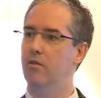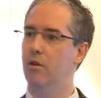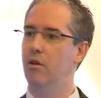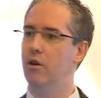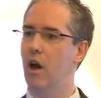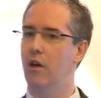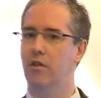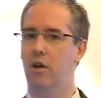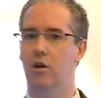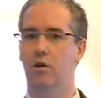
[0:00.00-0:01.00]
So you're
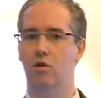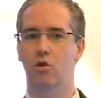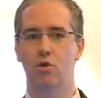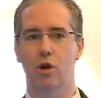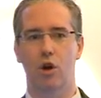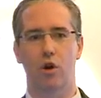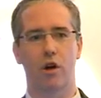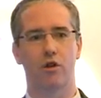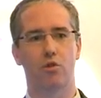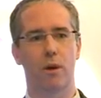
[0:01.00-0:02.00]
not a Google or
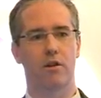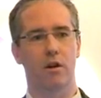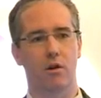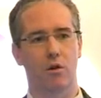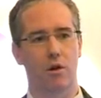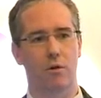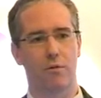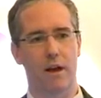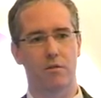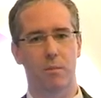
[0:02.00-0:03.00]
a Twitter or a
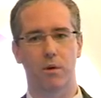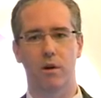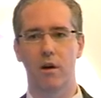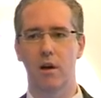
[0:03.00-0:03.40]
Facebook.